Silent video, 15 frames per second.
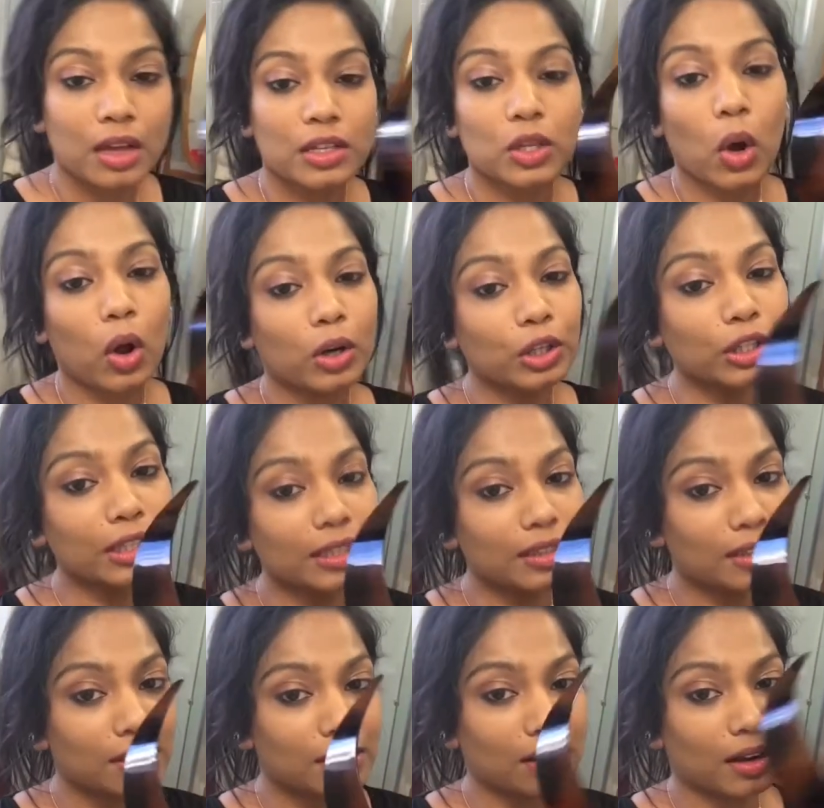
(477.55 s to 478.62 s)
So all you need
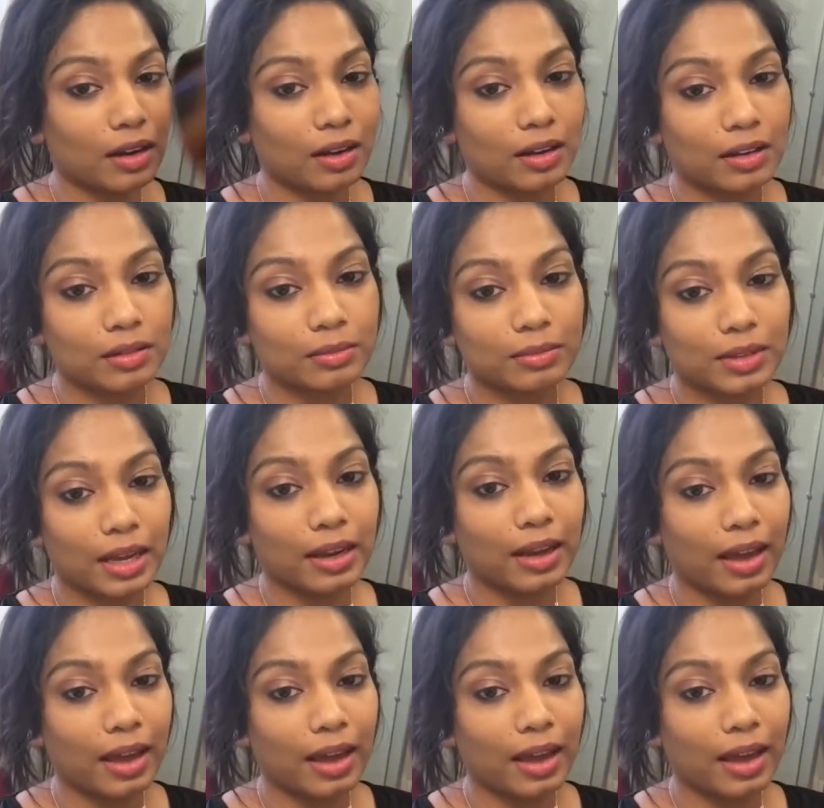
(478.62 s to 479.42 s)
is a thick